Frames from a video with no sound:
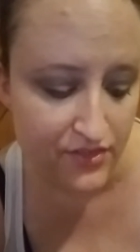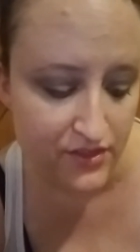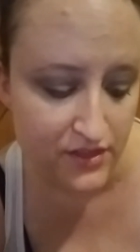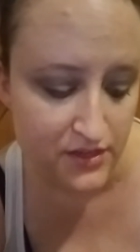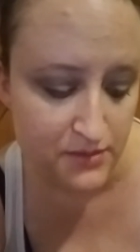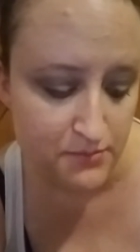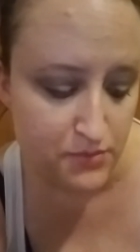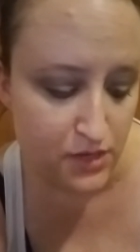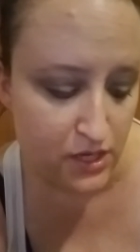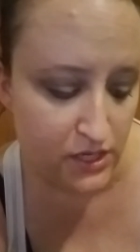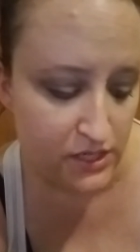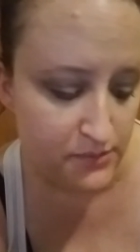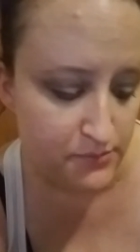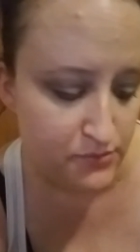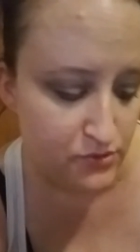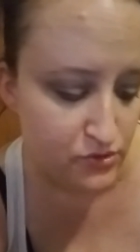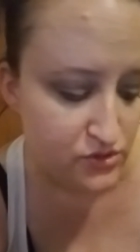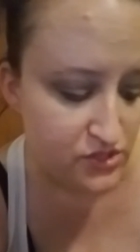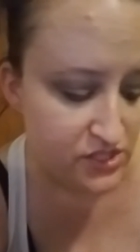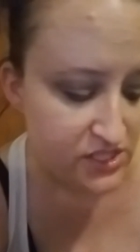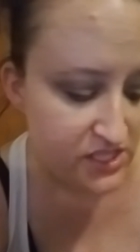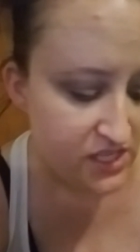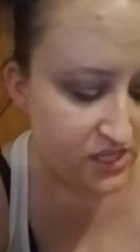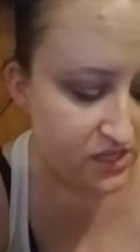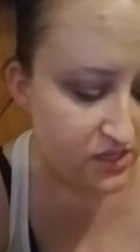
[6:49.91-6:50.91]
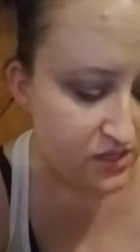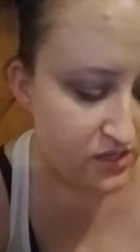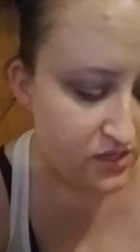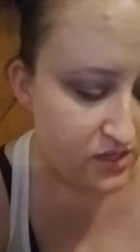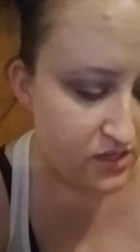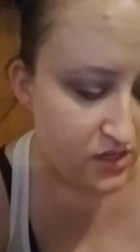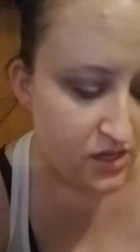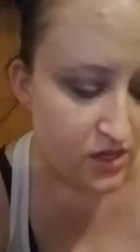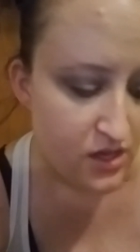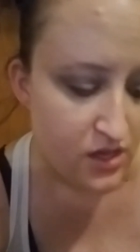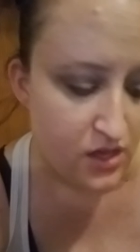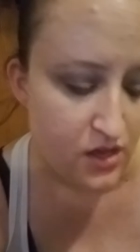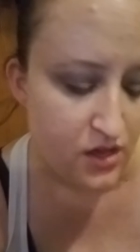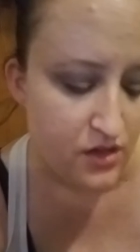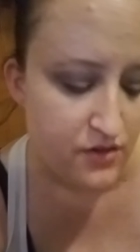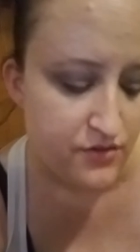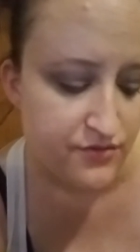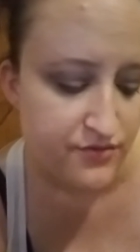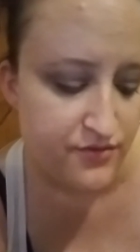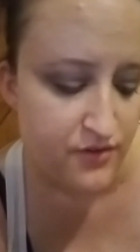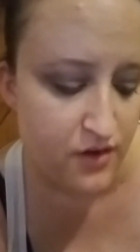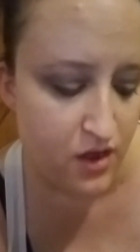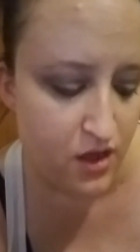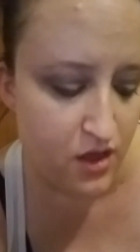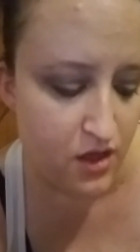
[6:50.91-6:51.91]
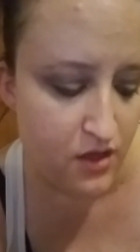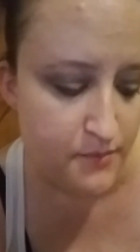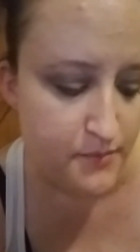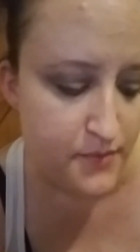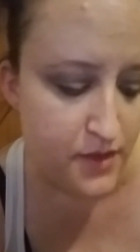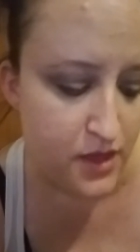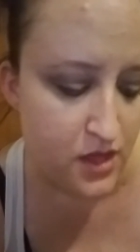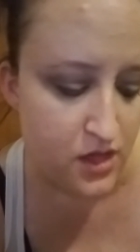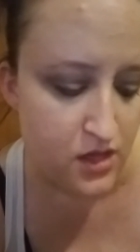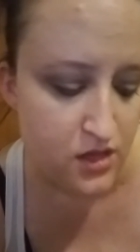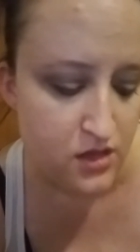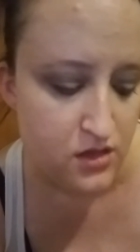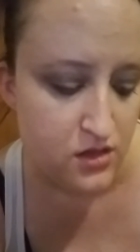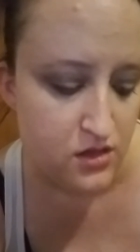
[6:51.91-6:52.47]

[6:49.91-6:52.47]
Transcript: and Body Boutique from